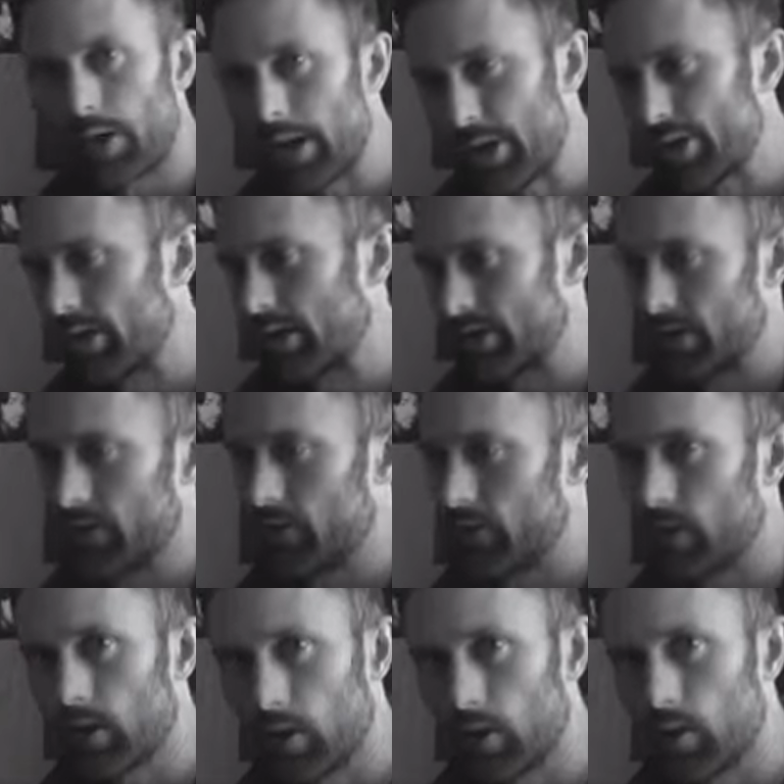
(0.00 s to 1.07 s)
Nation,
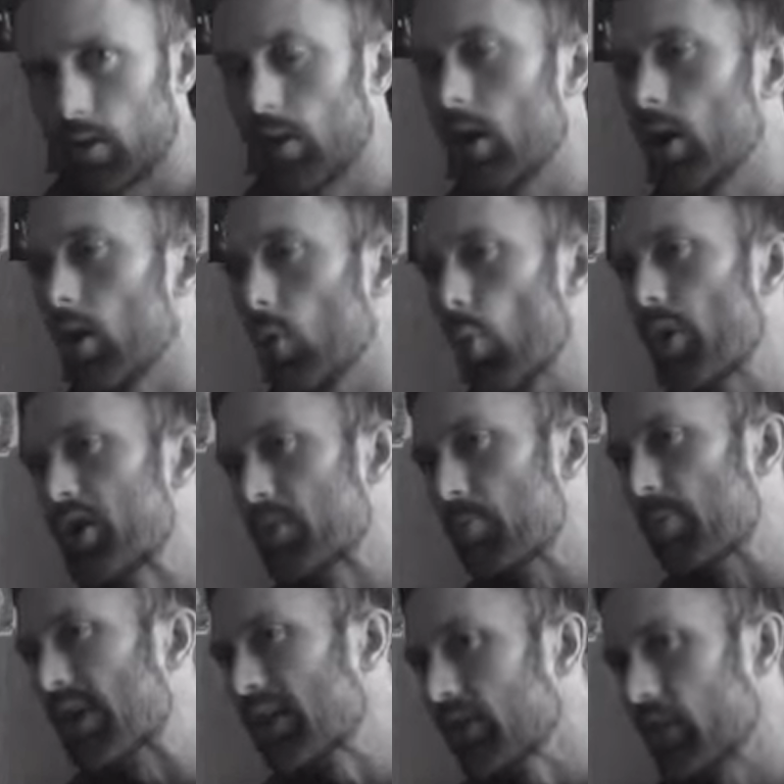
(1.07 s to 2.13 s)
essentially, here. Which
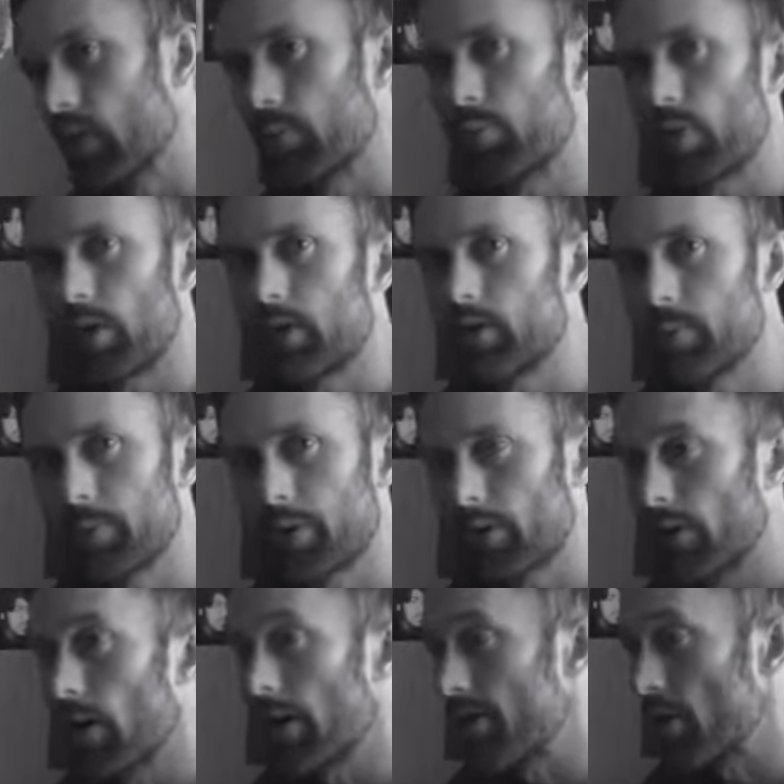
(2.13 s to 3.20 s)
means that I'm writing something
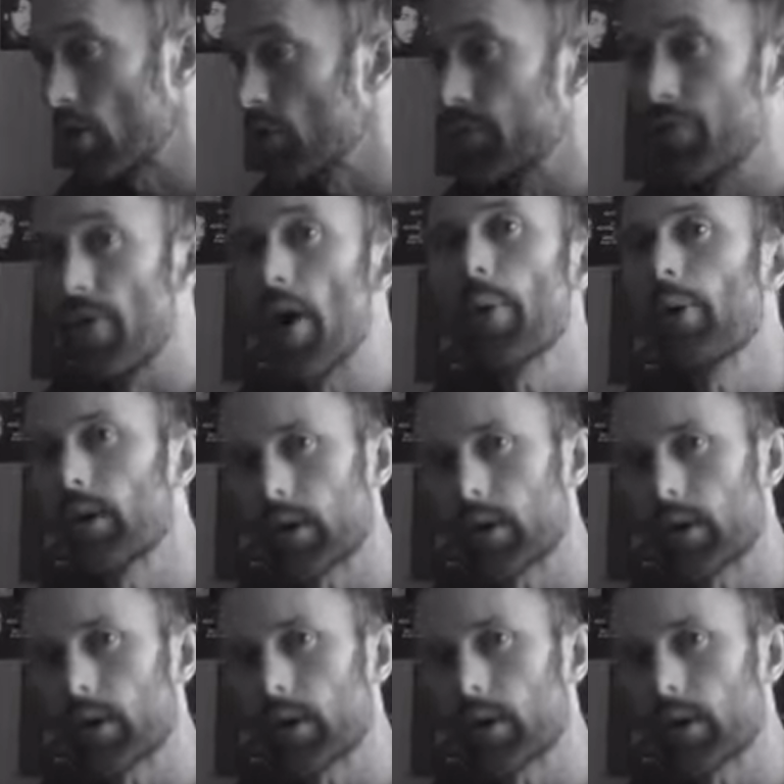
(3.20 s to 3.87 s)
that I know very